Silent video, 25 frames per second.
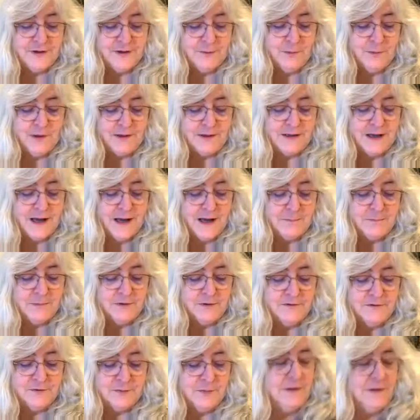what
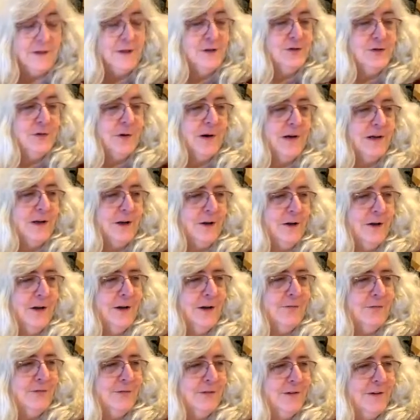happens when they try to
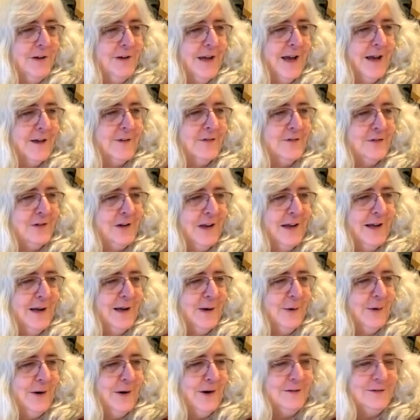lift the next
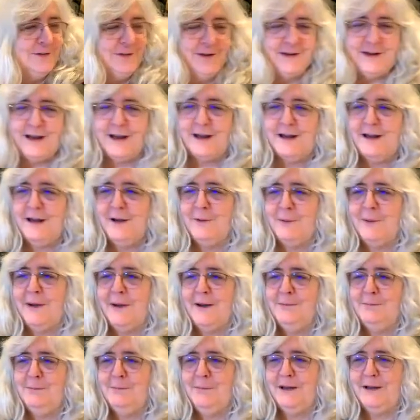layer onto that
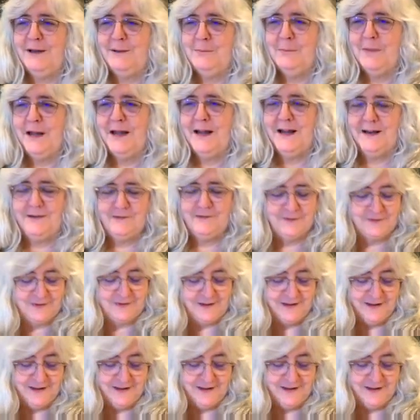great big base.